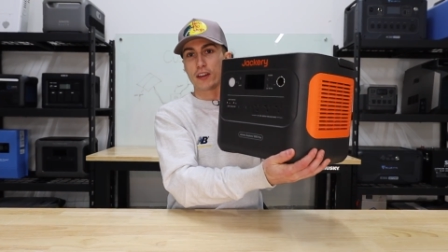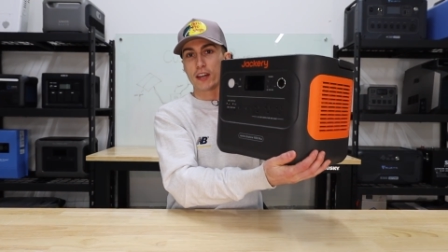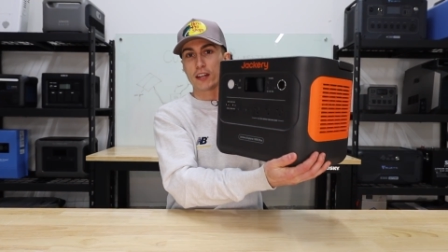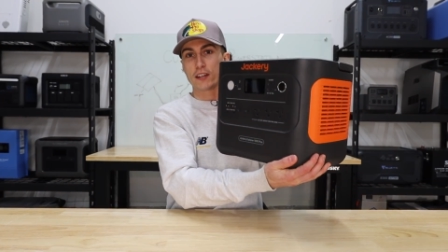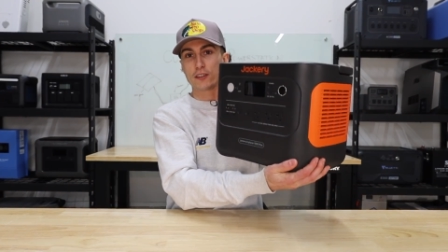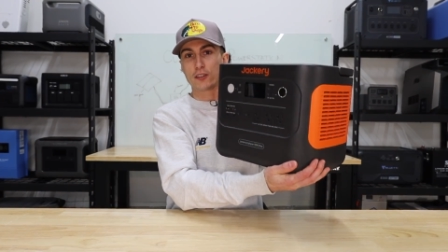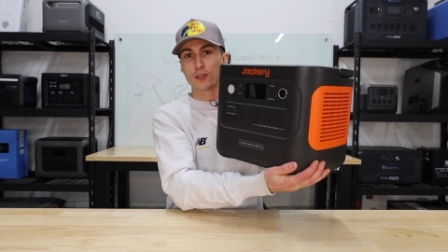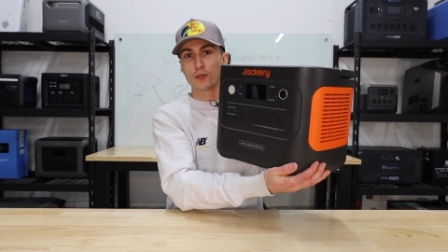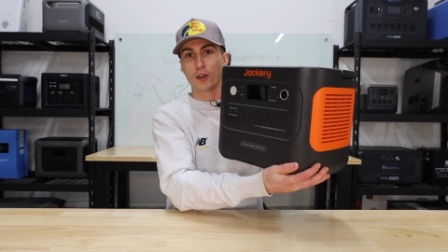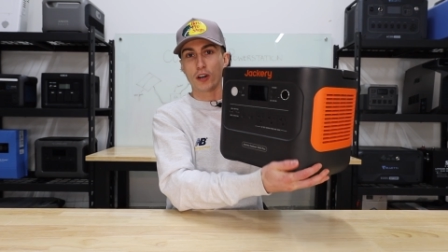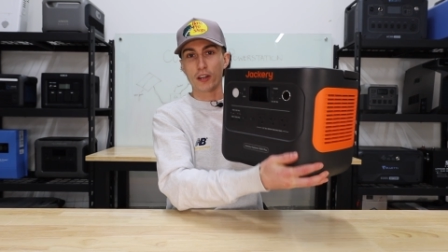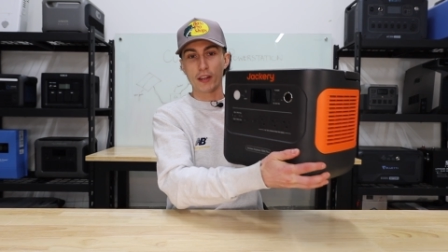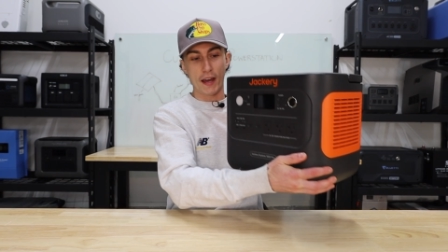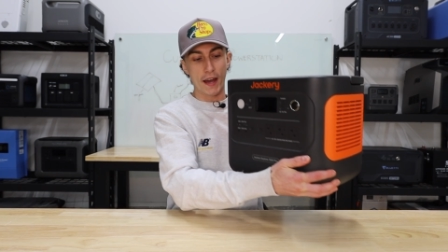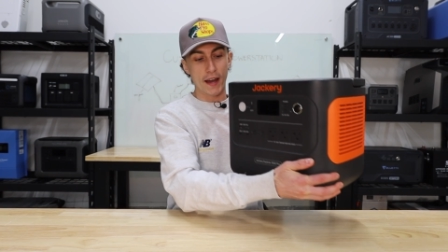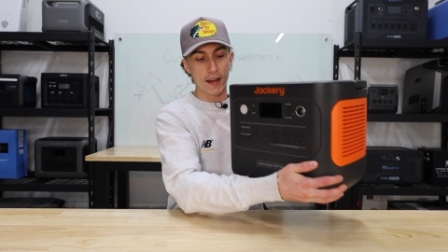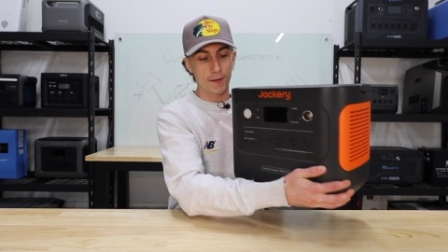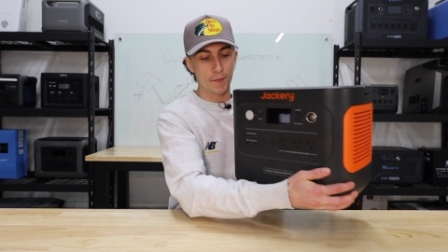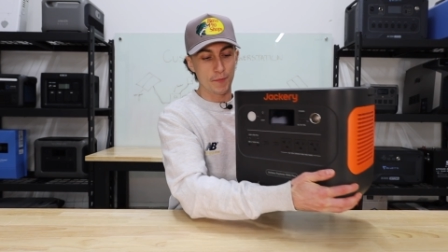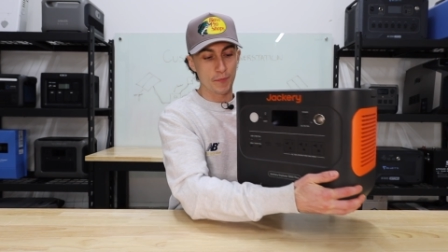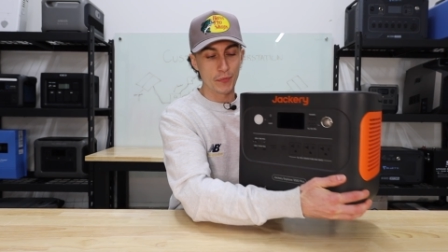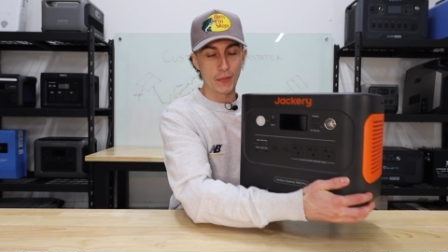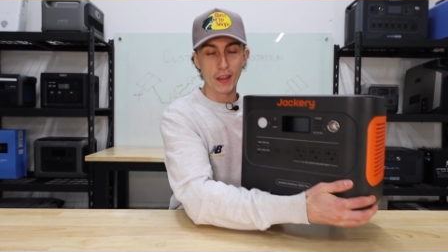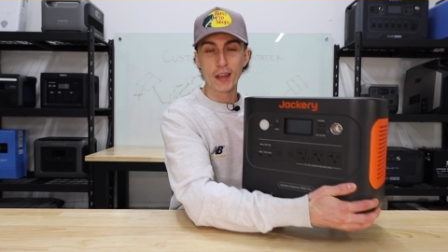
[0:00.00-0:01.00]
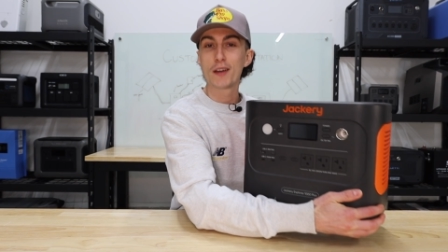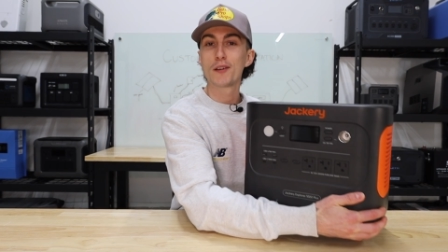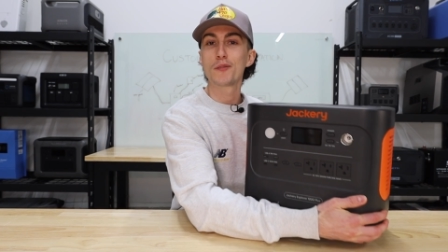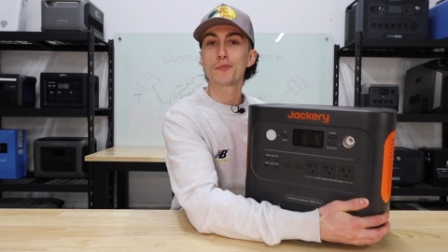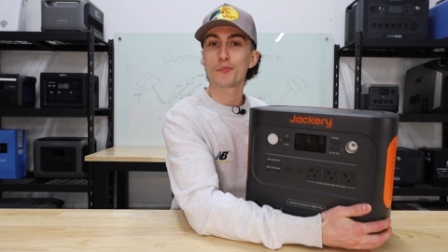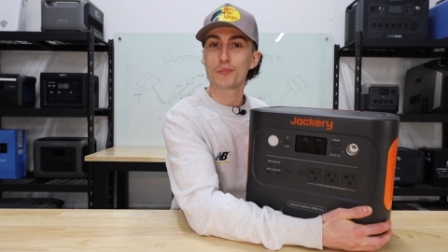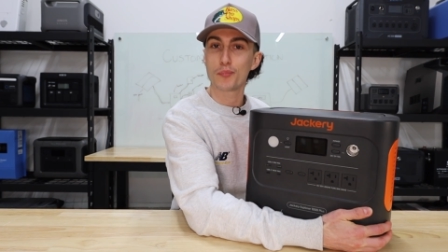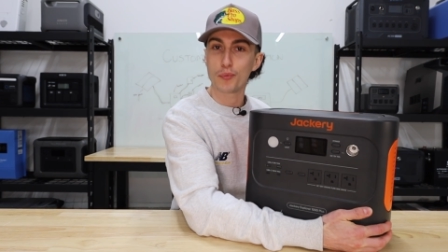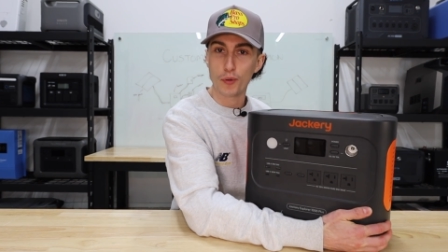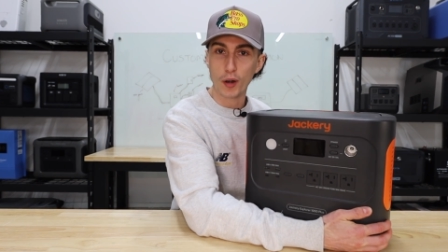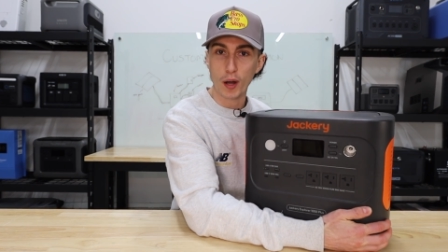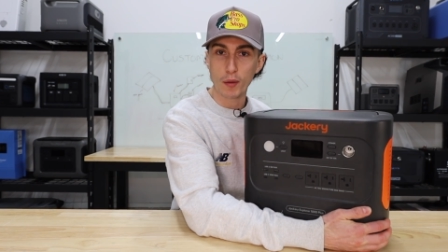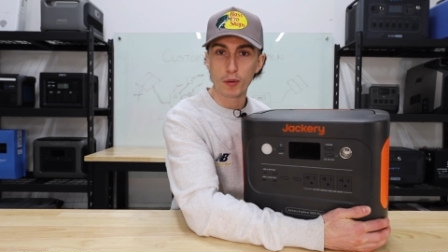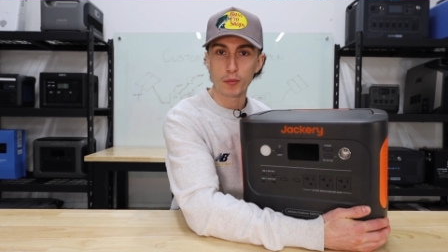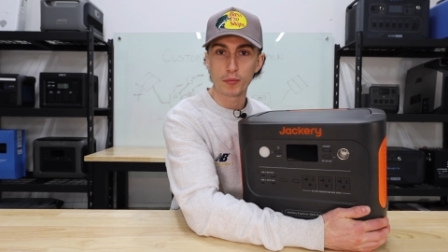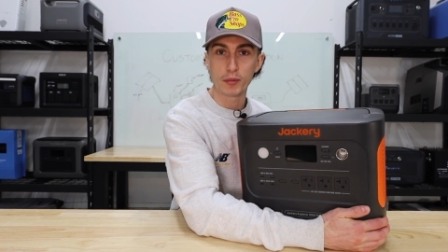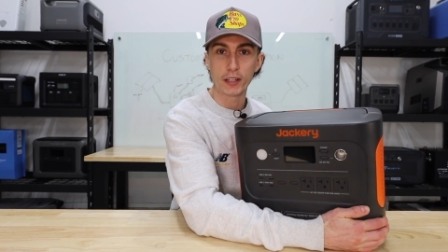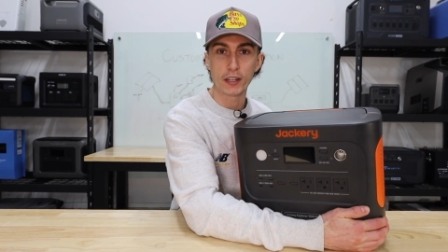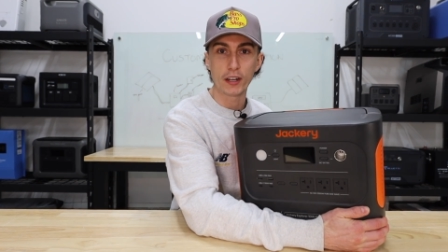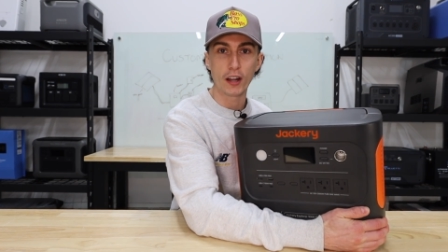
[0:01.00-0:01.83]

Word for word: and do all that? Probably